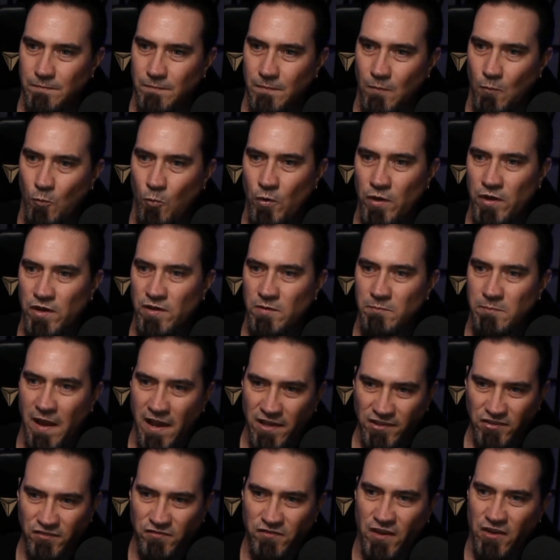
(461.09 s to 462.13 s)
When
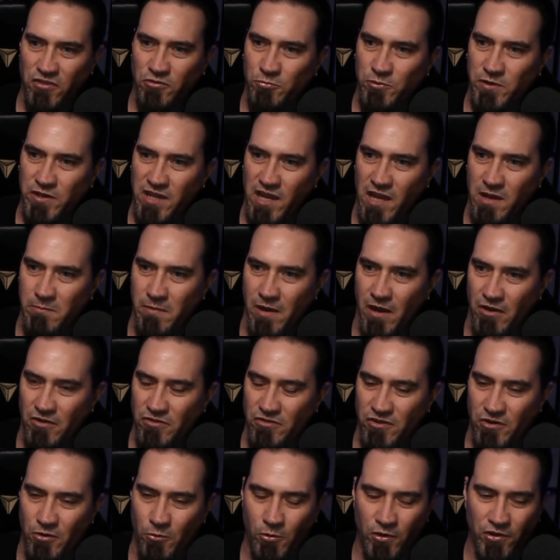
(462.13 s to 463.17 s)
Mass Effect 3 came out,
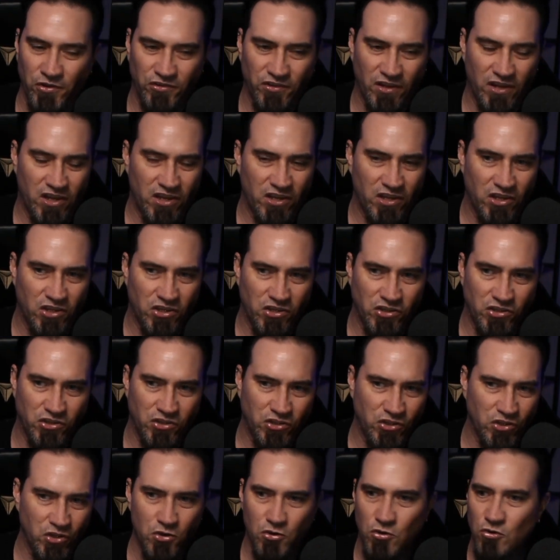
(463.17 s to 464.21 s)
there was a
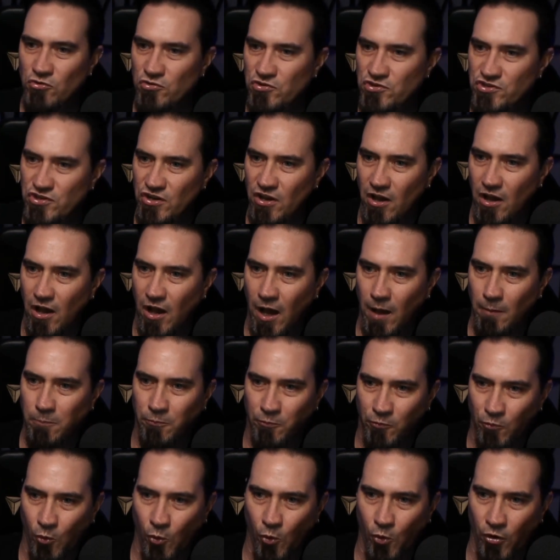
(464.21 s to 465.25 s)
huge
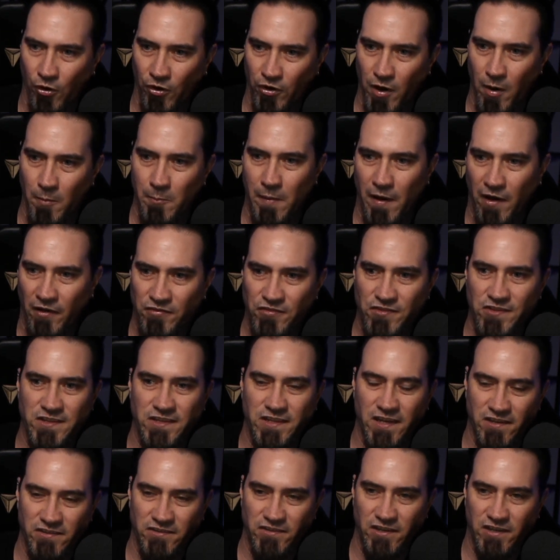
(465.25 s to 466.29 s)
uproar about the
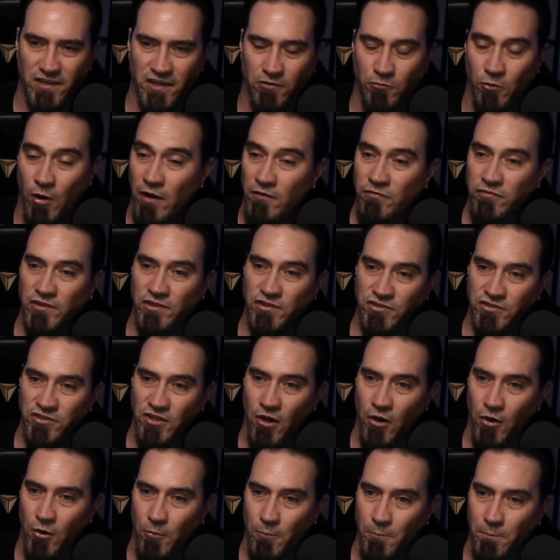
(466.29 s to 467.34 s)
ending, and rightfully
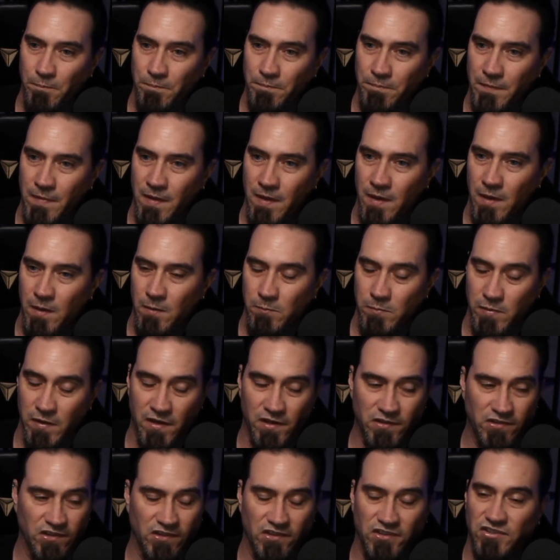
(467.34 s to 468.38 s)
so,
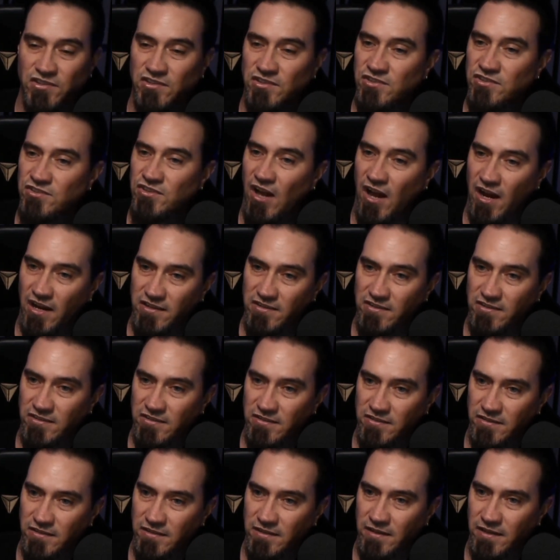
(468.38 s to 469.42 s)
because it sucked
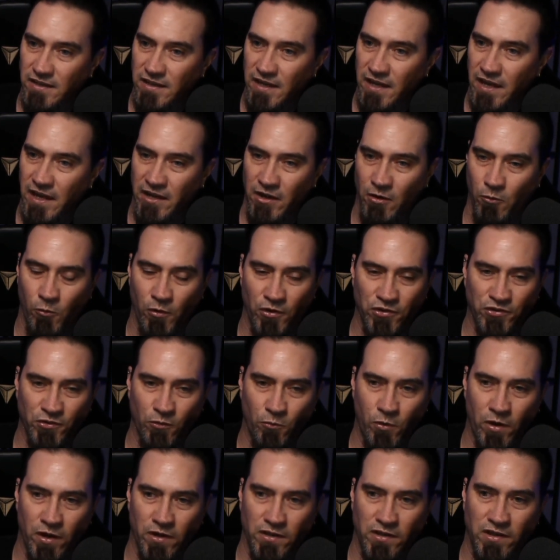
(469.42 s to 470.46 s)
and it wasn't
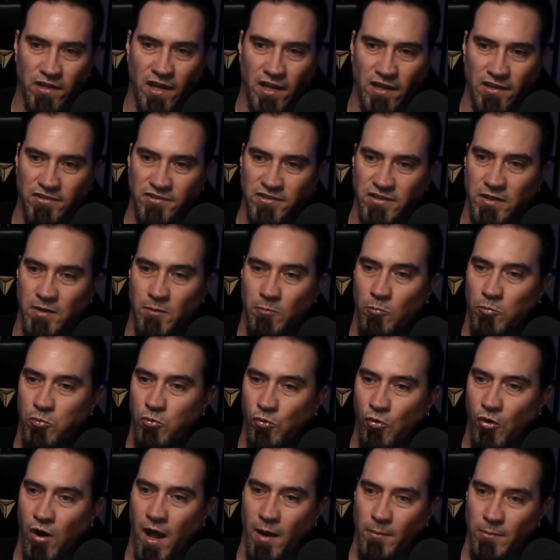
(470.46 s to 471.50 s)
what Casey
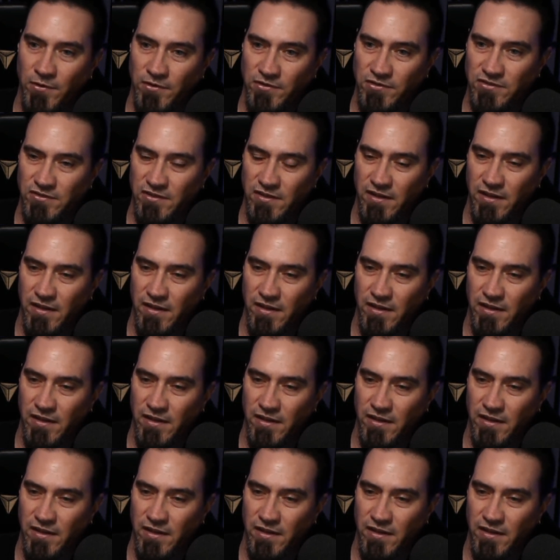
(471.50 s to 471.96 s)
promised.